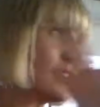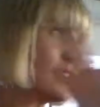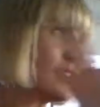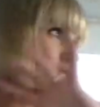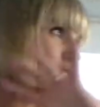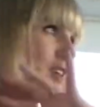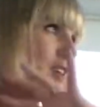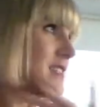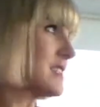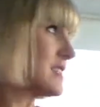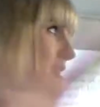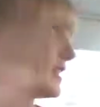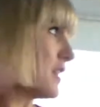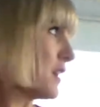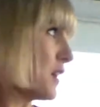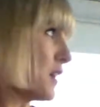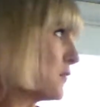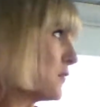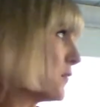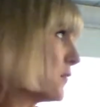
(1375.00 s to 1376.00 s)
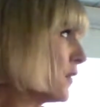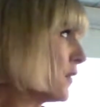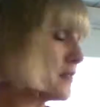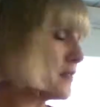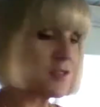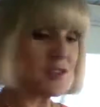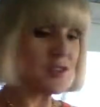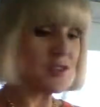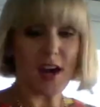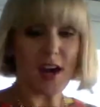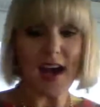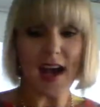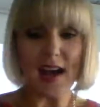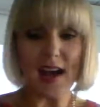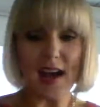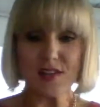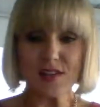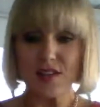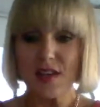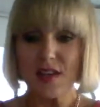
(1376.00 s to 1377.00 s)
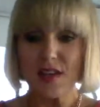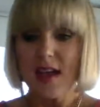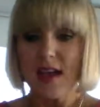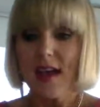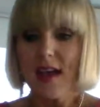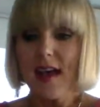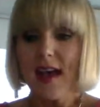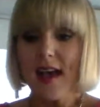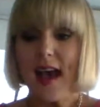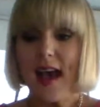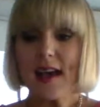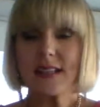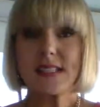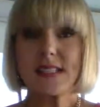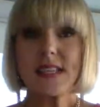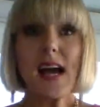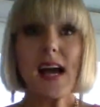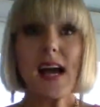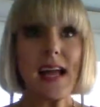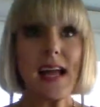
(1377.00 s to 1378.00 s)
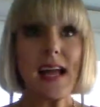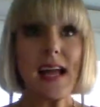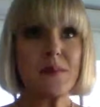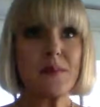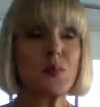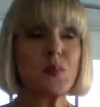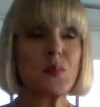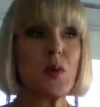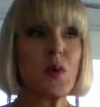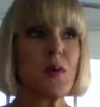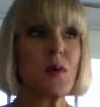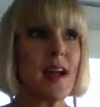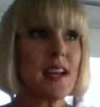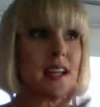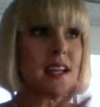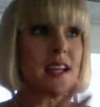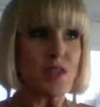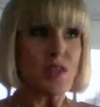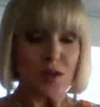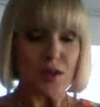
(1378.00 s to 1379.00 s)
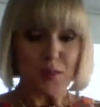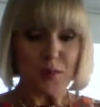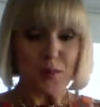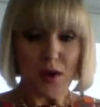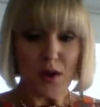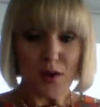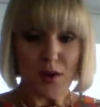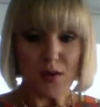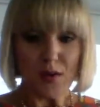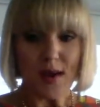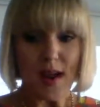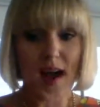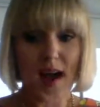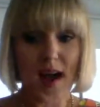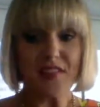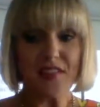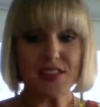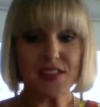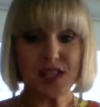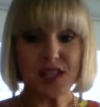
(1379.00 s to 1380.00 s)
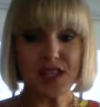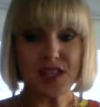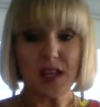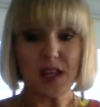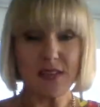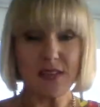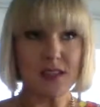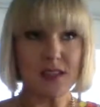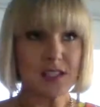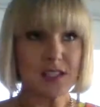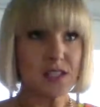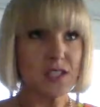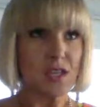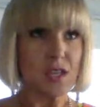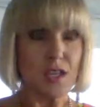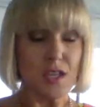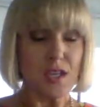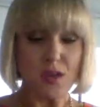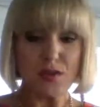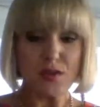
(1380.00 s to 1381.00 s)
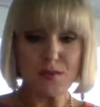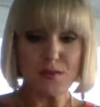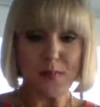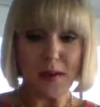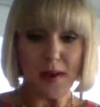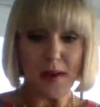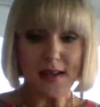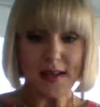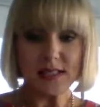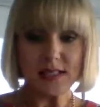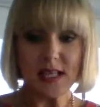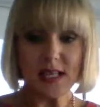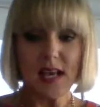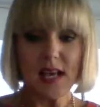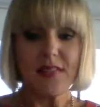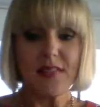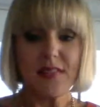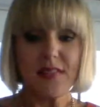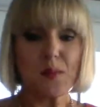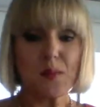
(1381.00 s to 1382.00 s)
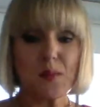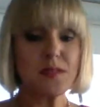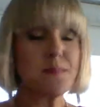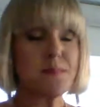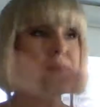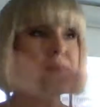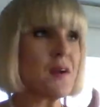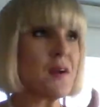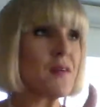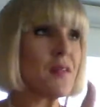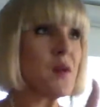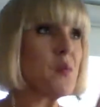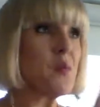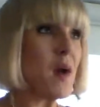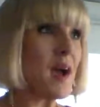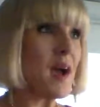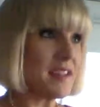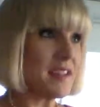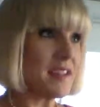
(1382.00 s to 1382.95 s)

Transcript: streets that are full of trash. At times, we were on a dirt road in this huge bus that was barely wide